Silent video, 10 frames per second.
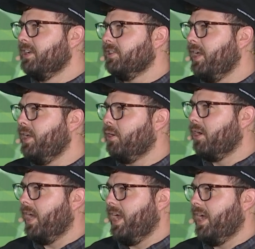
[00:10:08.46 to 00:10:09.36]
later
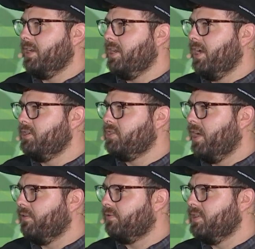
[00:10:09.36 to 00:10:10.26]
I had
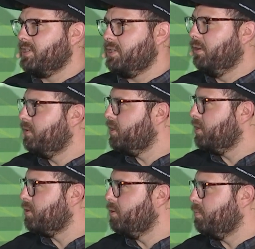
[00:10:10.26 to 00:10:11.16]
Jeff, the CEO of
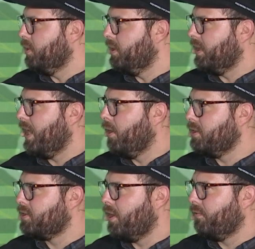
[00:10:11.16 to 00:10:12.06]
Digits, who's building accounting
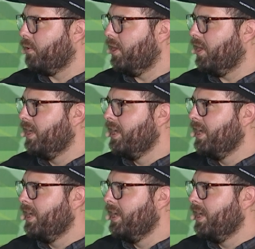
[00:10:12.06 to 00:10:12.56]
software.